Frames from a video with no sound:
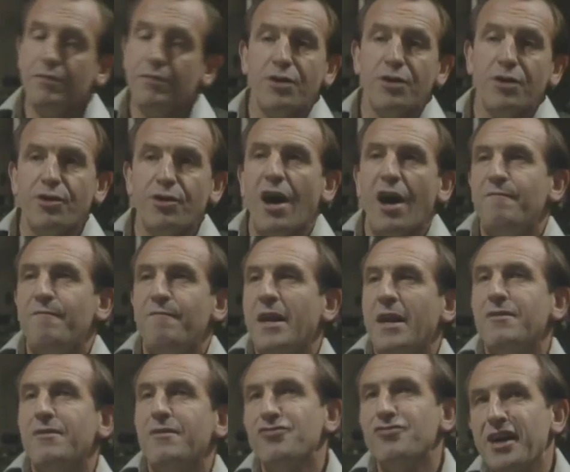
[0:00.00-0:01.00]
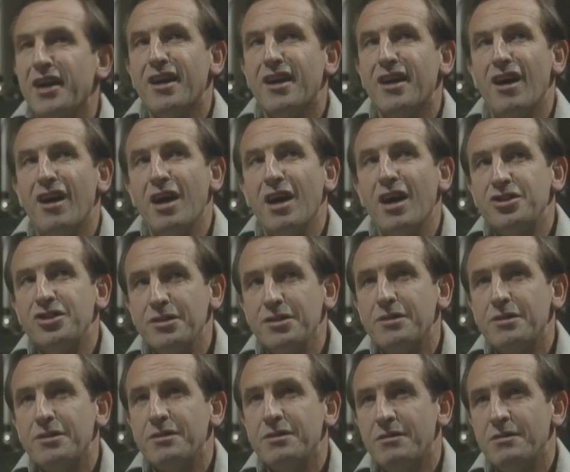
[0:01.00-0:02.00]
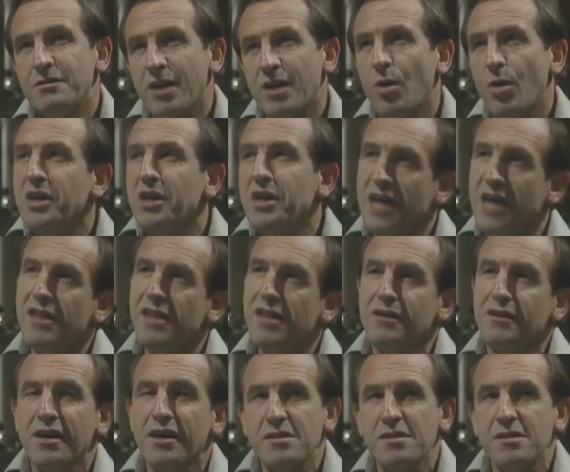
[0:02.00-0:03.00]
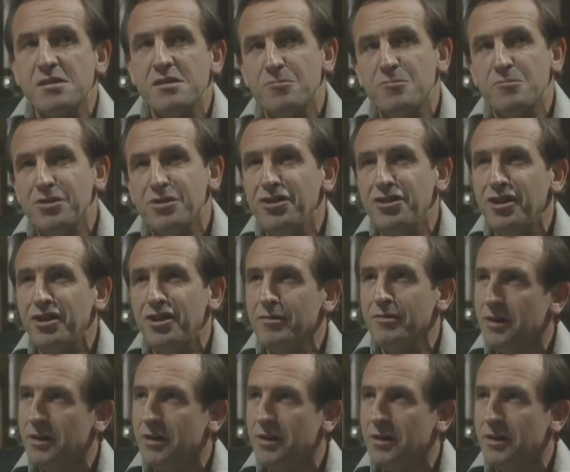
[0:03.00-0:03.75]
And the other half believe in reincarnation. They won't eat anything in case it's someone they knew.